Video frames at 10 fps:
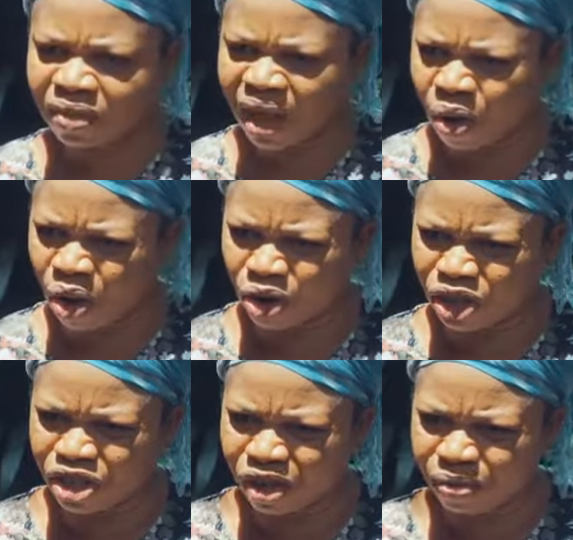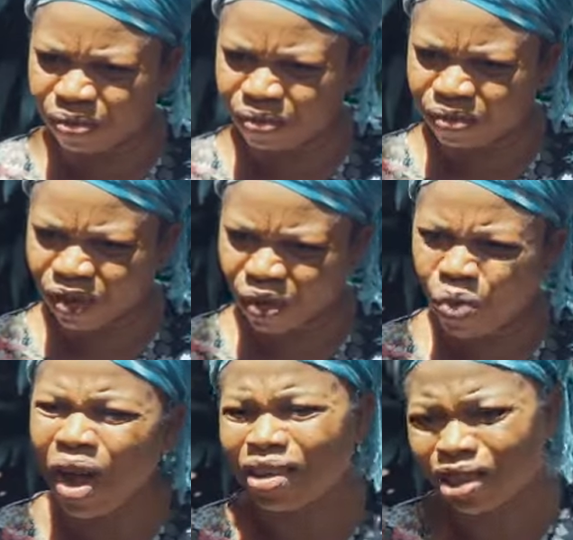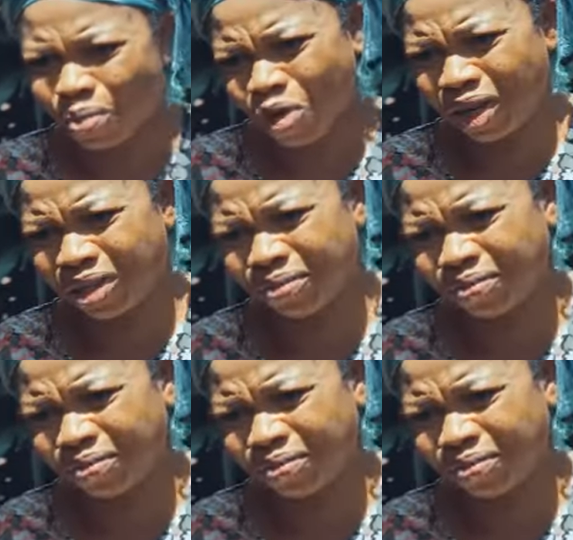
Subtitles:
Now, Onochi, where is the money?